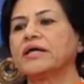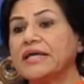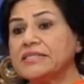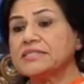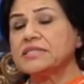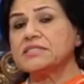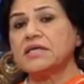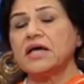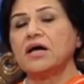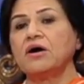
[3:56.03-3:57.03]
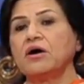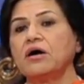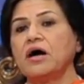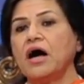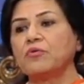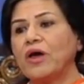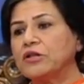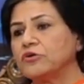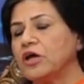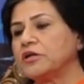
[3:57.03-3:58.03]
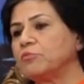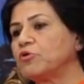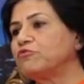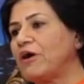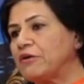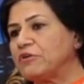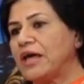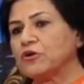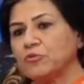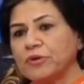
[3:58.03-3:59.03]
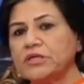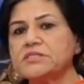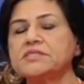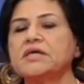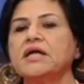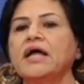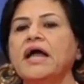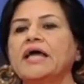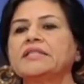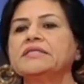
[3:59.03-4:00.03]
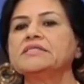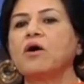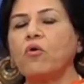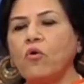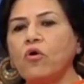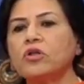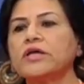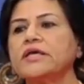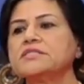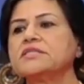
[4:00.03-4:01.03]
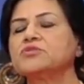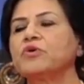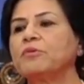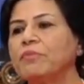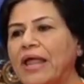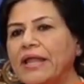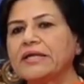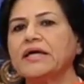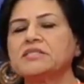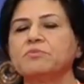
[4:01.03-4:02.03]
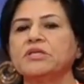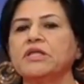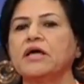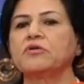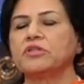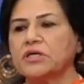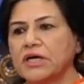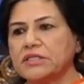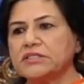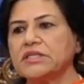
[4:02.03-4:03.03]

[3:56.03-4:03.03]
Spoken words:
cases are valued at about 5 lakh rupees, and these are all cases where planning has been done on the Gati